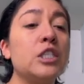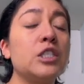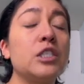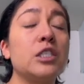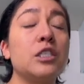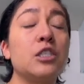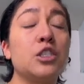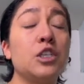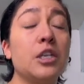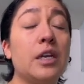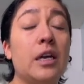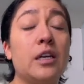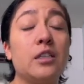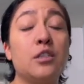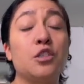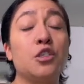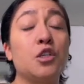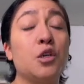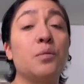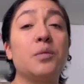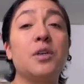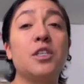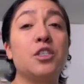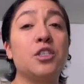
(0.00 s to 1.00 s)
she had
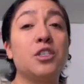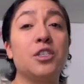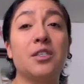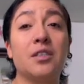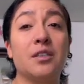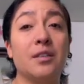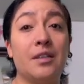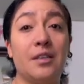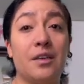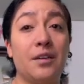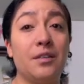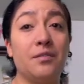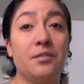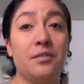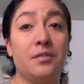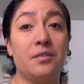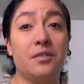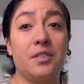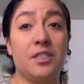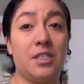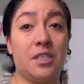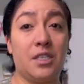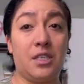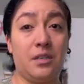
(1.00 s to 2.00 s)
so much to live
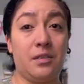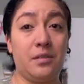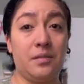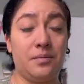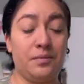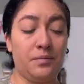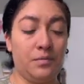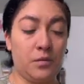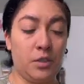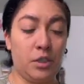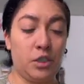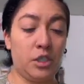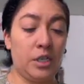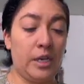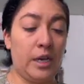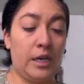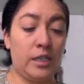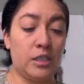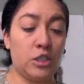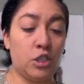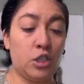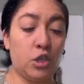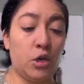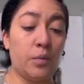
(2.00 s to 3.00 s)
still. She had
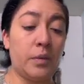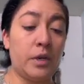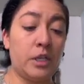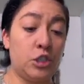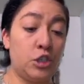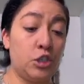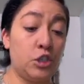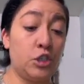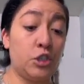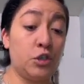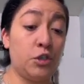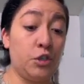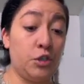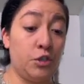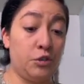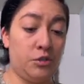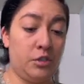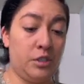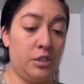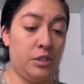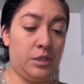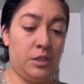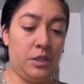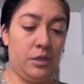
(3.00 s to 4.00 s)
so much to do
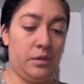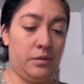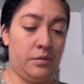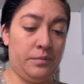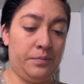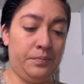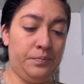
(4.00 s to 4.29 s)
still.